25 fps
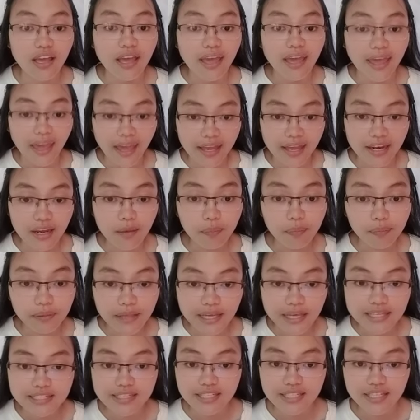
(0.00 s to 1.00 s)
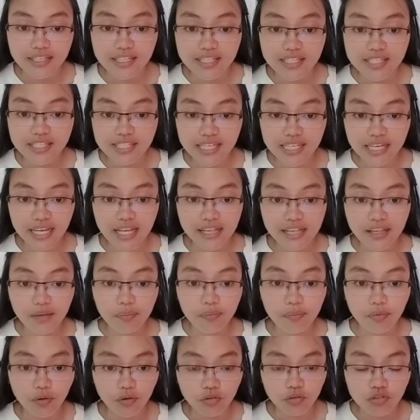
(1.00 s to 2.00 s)
and apply statistical
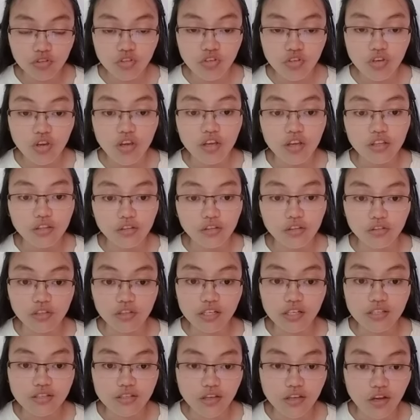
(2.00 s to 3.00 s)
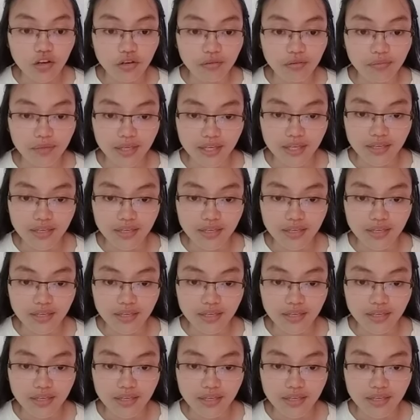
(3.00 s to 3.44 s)
approach to taxonomy.